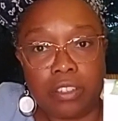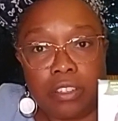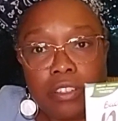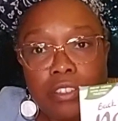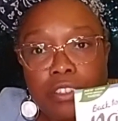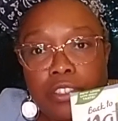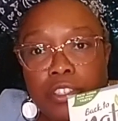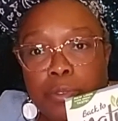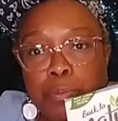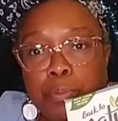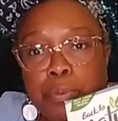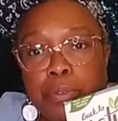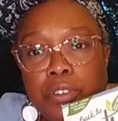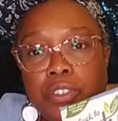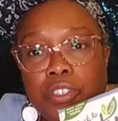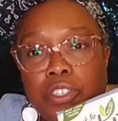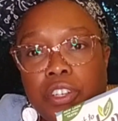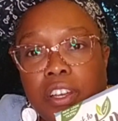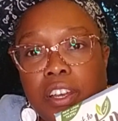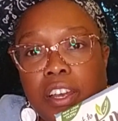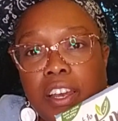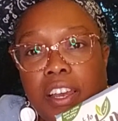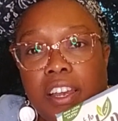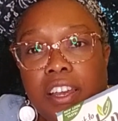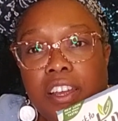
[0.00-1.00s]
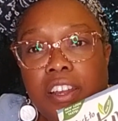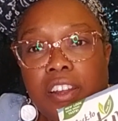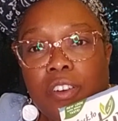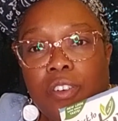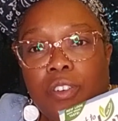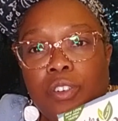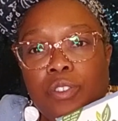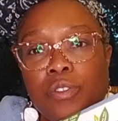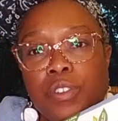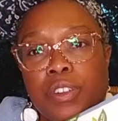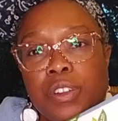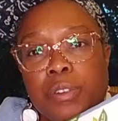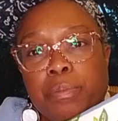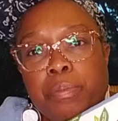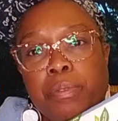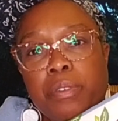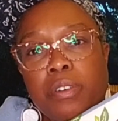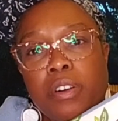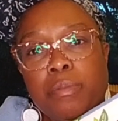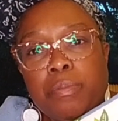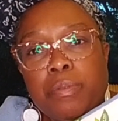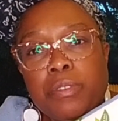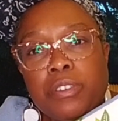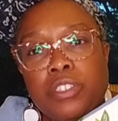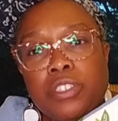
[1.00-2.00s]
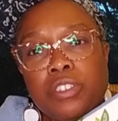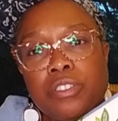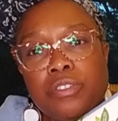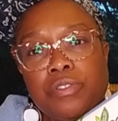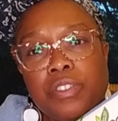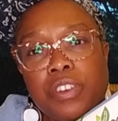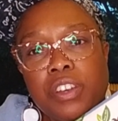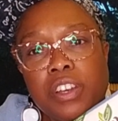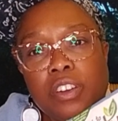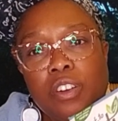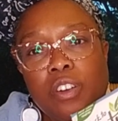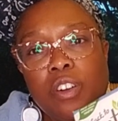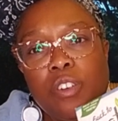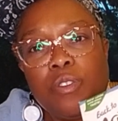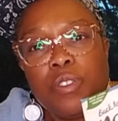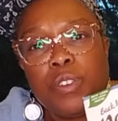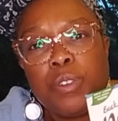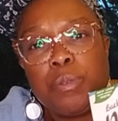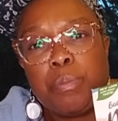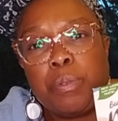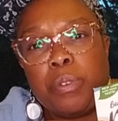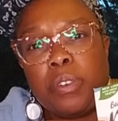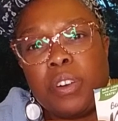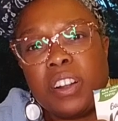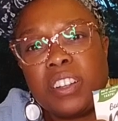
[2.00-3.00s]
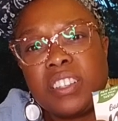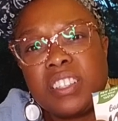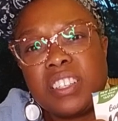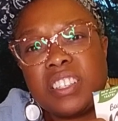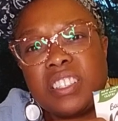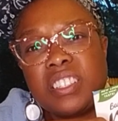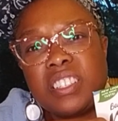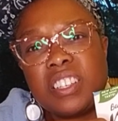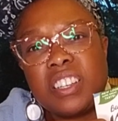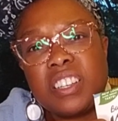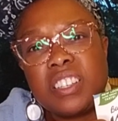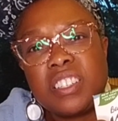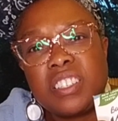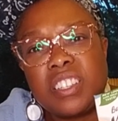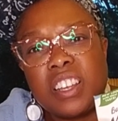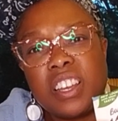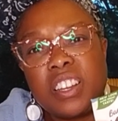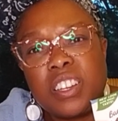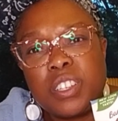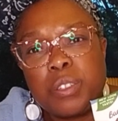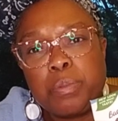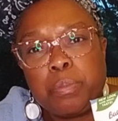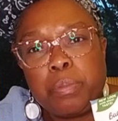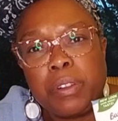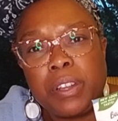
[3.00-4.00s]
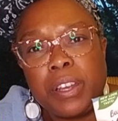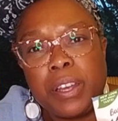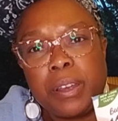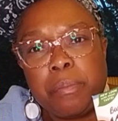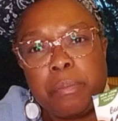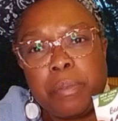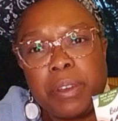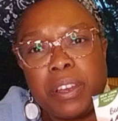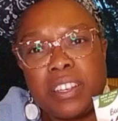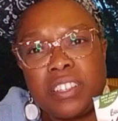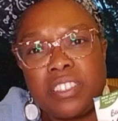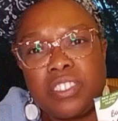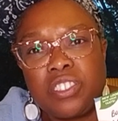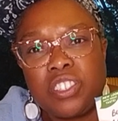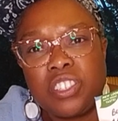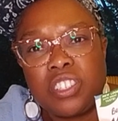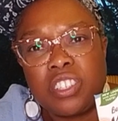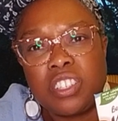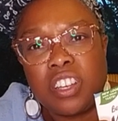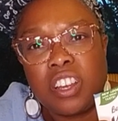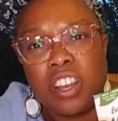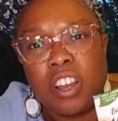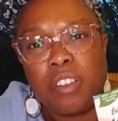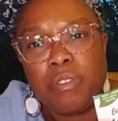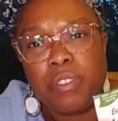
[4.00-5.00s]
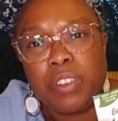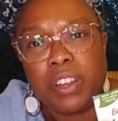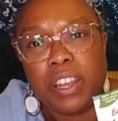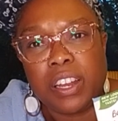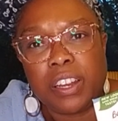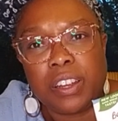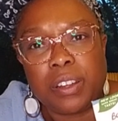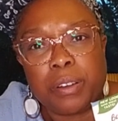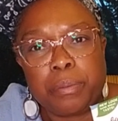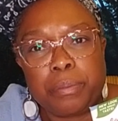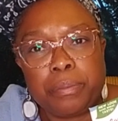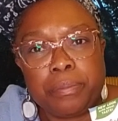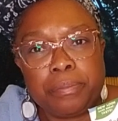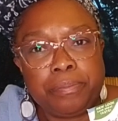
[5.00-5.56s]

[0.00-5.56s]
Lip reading: Just put your hand over the part, put your finger over the part that says that it's plant-based. Just cover that up.